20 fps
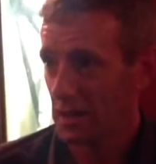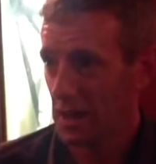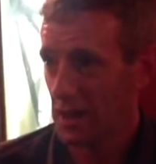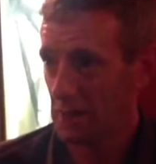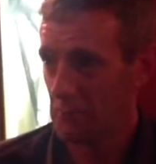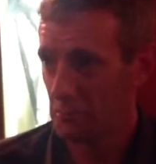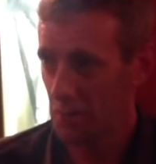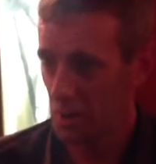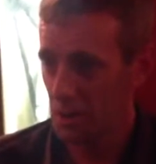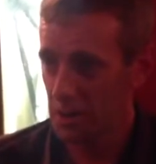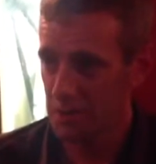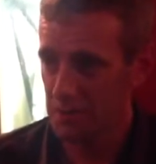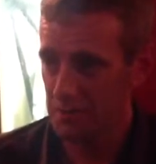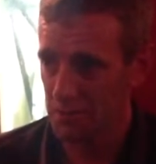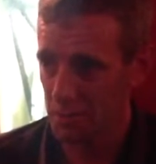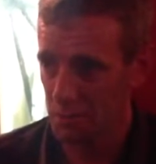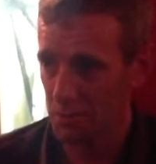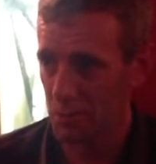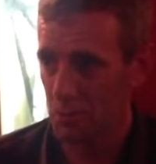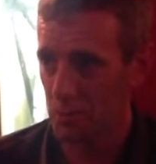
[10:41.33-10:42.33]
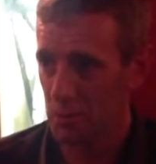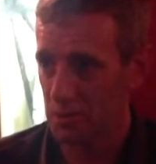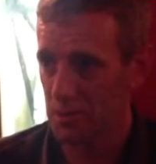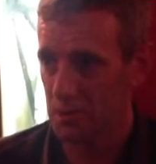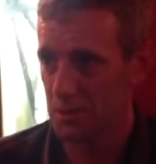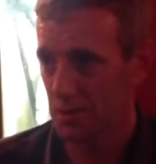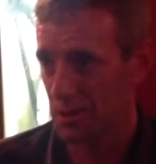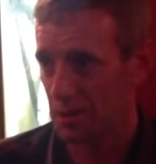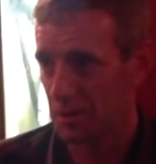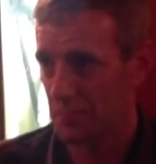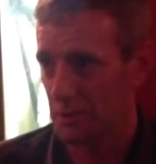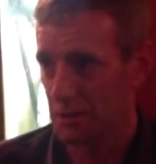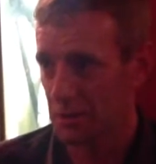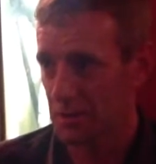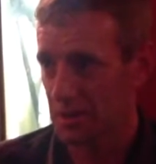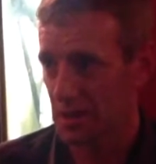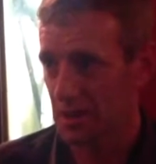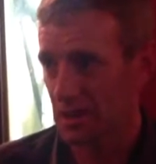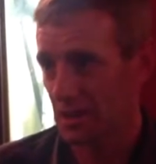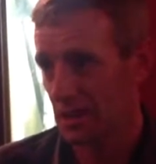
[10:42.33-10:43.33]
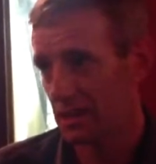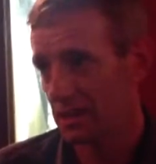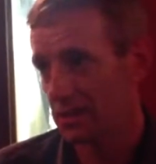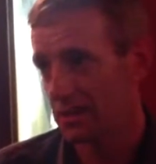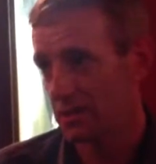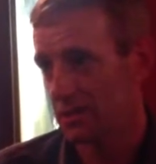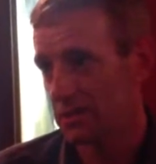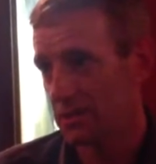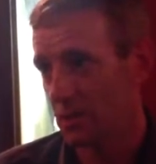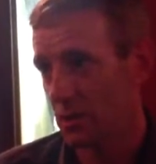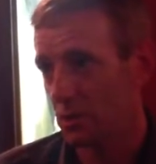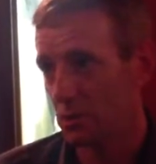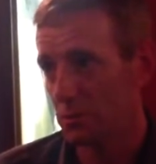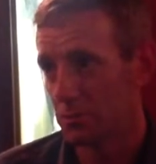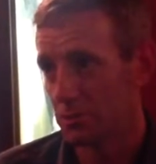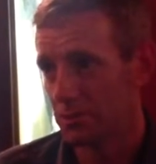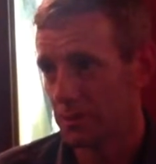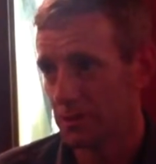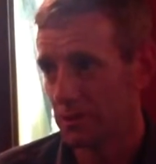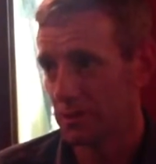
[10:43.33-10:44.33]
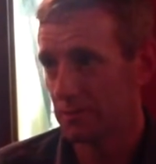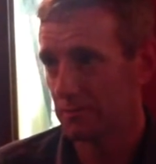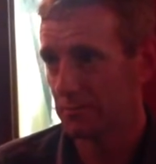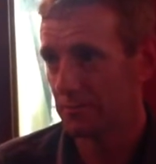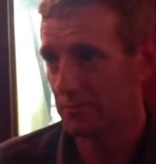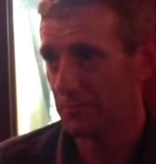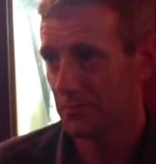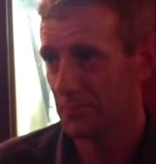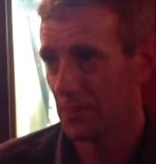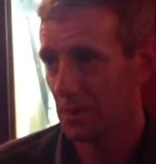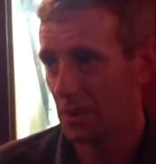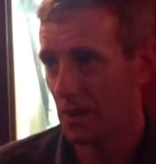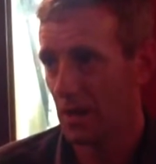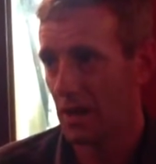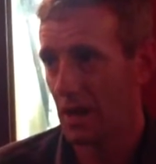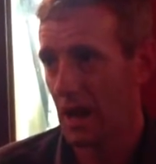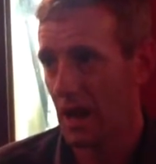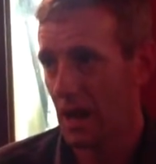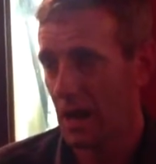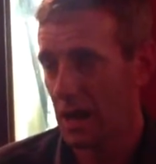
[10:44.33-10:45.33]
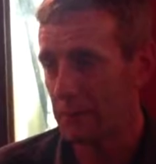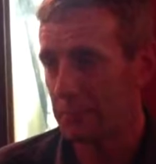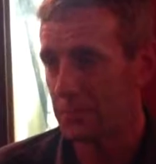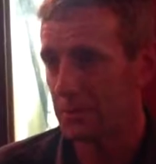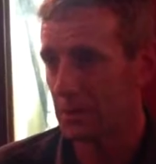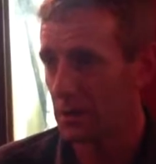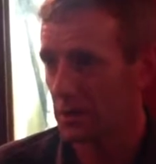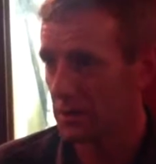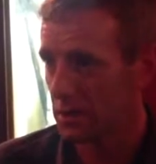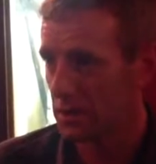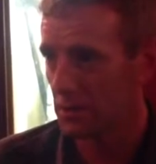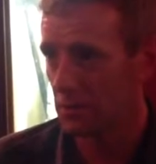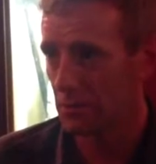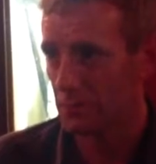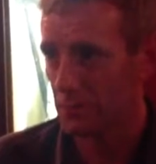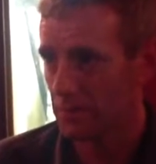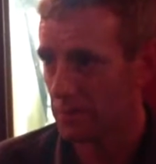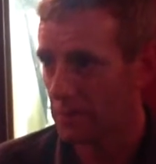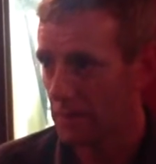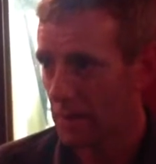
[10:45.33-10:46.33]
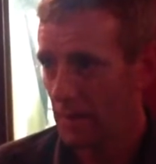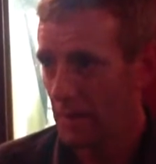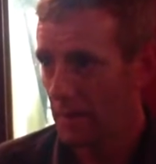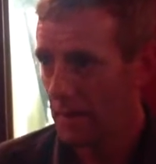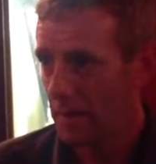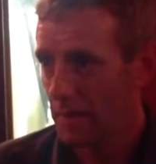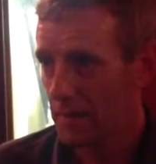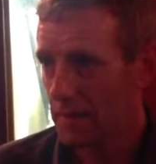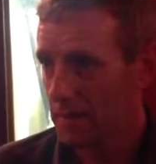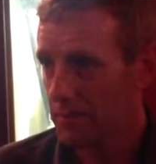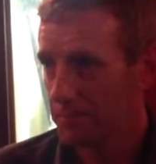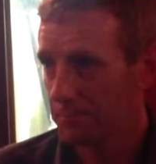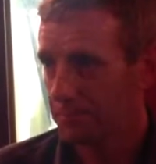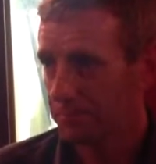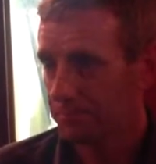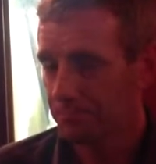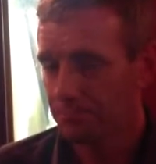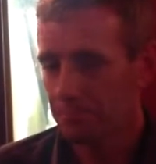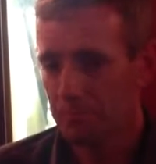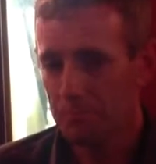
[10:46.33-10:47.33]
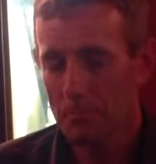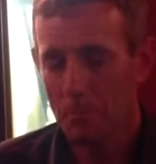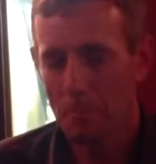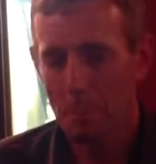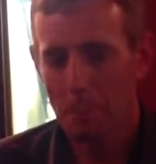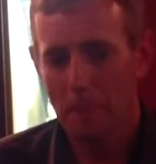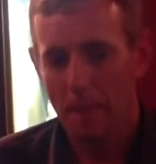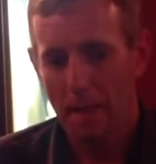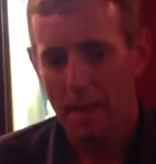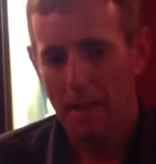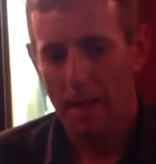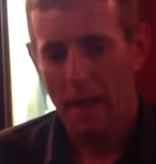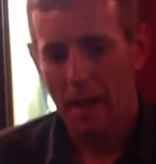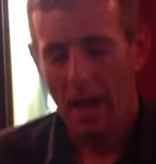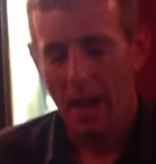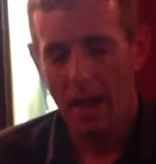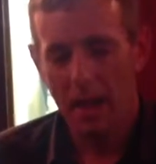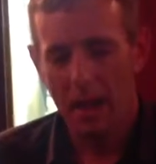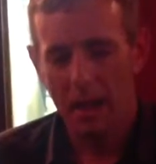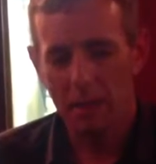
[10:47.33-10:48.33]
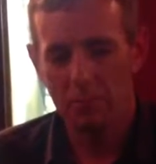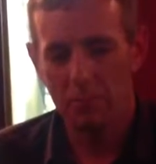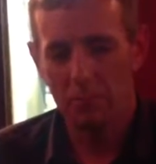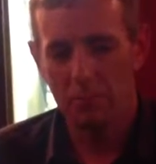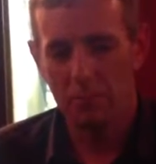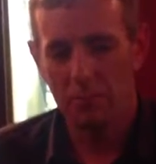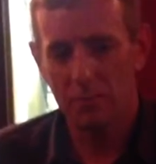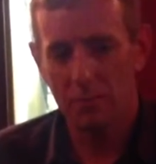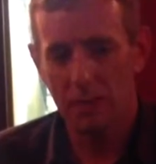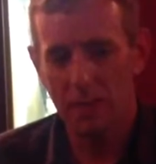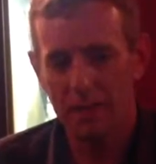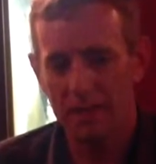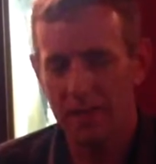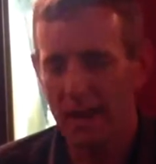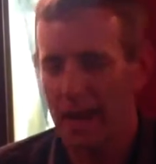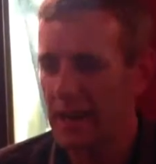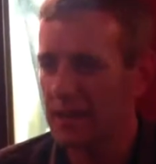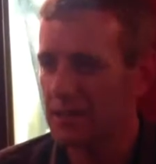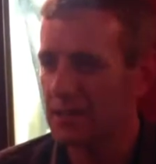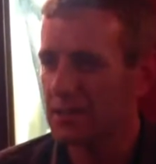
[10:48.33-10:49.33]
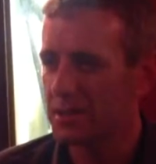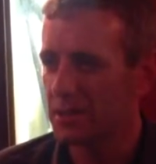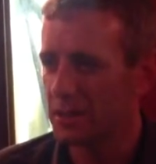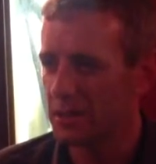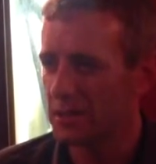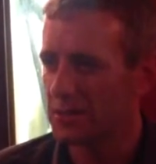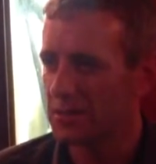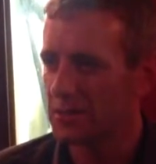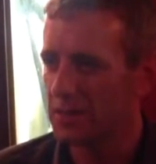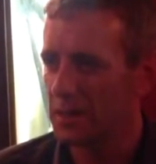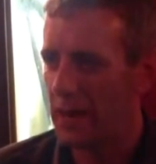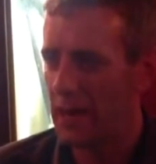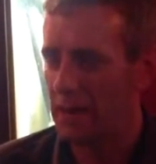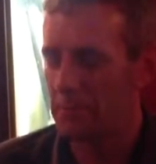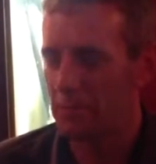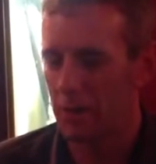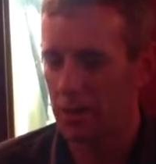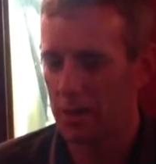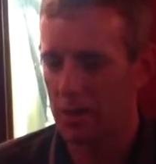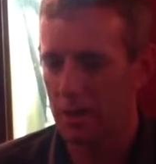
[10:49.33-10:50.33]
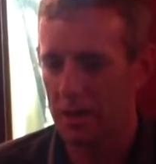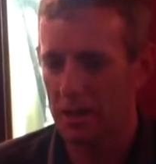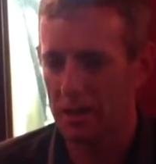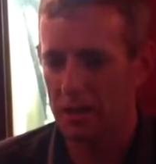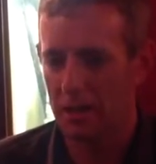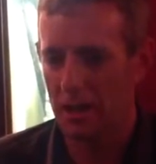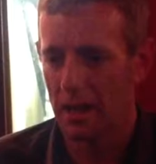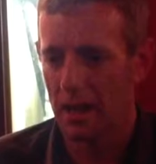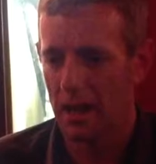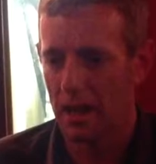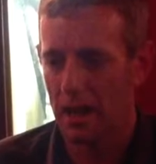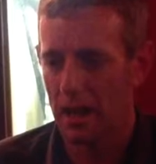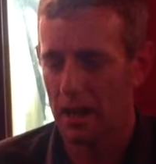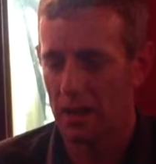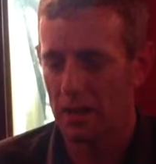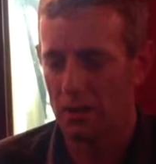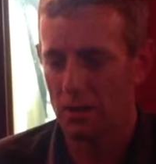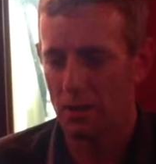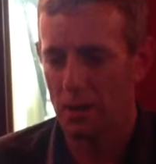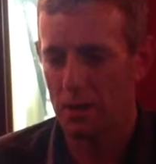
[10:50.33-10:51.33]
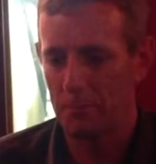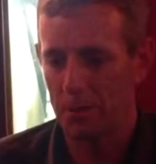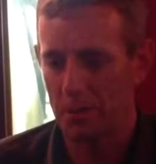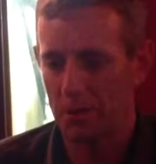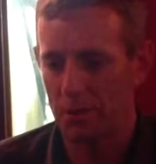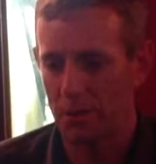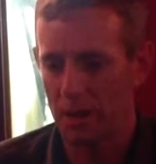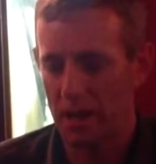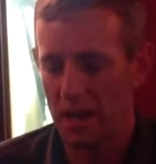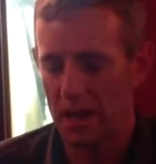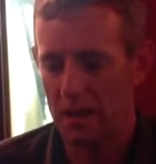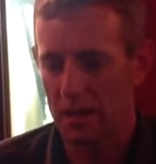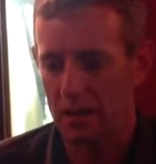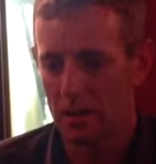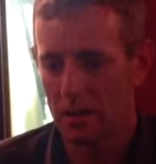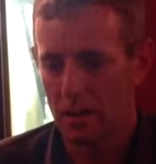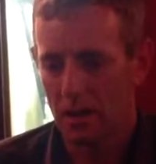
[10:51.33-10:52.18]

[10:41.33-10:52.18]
And my number one style of music is soul music. Soul I music, absolutely okay. love it. Any particular artist? Um, it's hard to choose. Um, I like uh, Gwen McCrae.